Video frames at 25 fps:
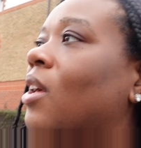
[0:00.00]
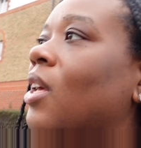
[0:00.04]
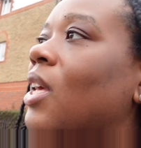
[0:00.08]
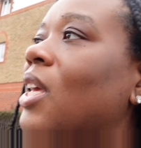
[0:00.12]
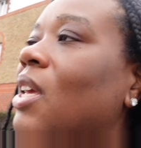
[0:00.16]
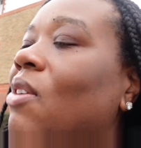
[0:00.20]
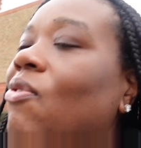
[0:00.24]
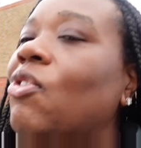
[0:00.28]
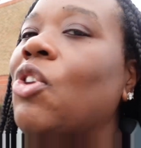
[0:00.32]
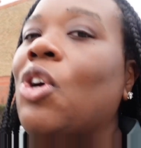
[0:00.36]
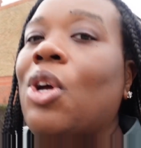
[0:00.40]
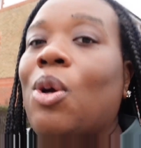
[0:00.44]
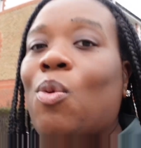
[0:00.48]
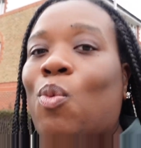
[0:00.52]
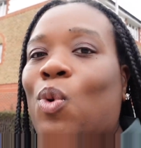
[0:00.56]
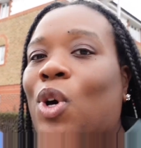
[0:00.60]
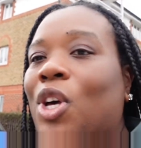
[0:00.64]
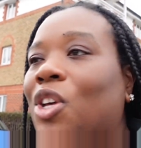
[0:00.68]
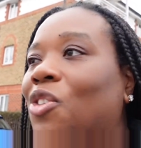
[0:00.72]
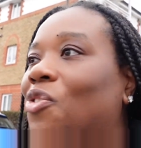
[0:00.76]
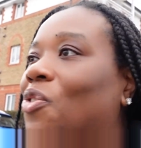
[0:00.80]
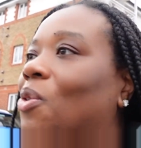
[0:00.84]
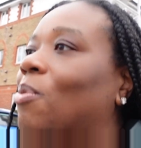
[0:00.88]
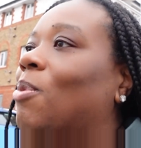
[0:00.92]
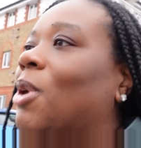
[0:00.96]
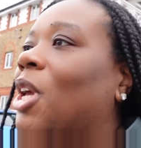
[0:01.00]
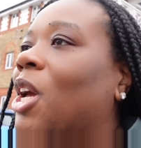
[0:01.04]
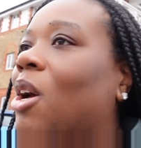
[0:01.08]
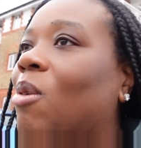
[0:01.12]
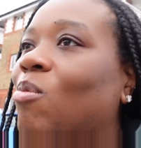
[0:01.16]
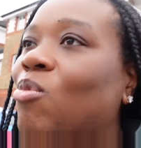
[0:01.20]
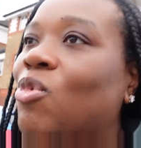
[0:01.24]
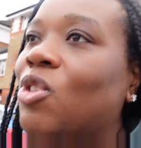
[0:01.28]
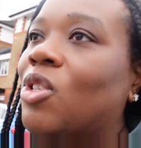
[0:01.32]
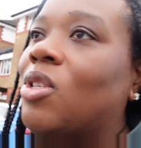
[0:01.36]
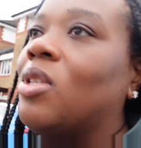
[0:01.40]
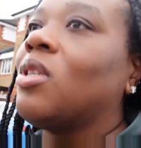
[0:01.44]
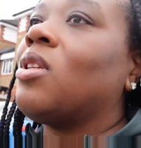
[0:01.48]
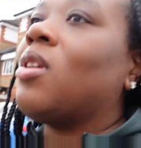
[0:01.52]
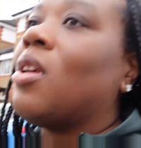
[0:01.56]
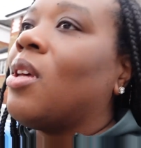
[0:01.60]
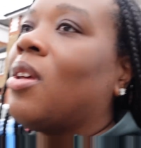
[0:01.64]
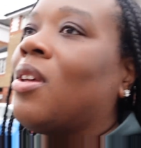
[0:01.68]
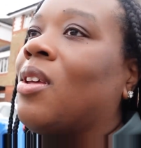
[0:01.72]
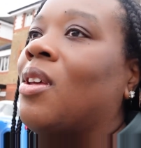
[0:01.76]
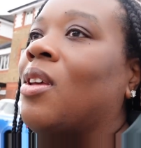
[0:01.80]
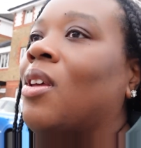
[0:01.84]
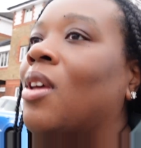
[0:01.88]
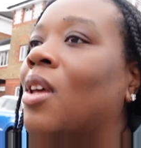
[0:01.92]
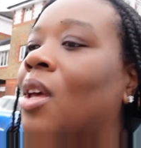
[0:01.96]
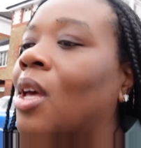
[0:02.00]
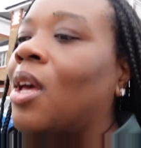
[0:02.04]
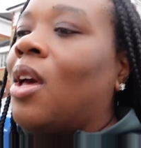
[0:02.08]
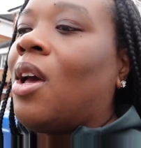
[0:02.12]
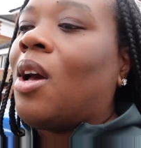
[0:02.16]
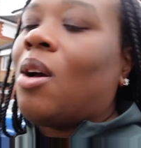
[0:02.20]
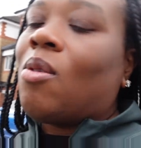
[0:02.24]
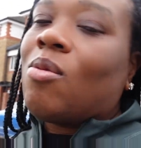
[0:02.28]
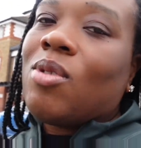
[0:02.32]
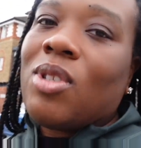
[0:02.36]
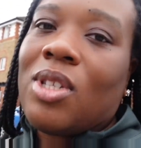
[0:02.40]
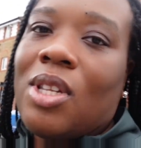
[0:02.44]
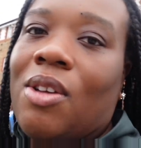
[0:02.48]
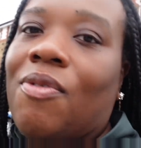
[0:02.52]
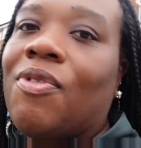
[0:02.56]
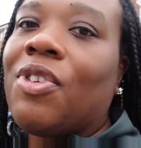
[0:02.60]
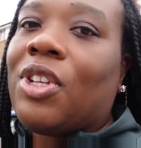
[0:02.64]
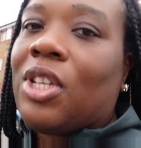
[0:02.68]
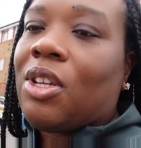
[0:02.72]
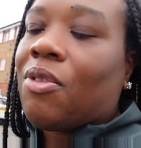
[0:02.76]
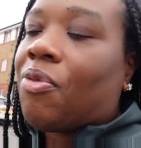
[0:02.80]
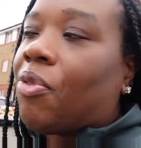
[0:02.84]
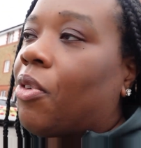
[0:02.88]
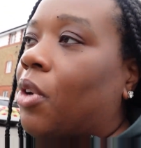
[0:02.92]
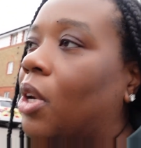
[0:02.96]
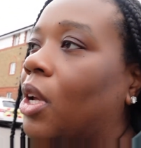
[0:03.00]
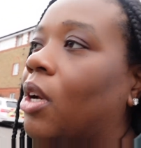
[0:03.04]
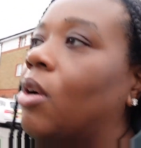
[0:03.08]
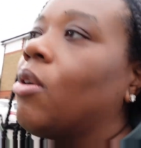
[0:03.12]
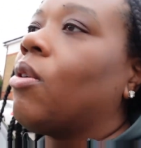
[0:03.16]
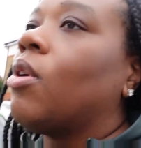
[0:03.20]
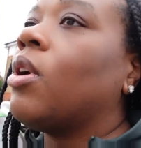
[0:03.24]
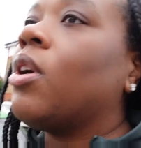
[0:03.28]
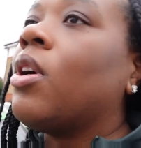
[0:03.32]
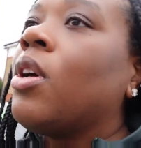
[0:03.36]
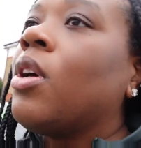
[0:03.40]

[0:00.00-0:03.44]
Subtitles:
Even though it works for me, I want something different now.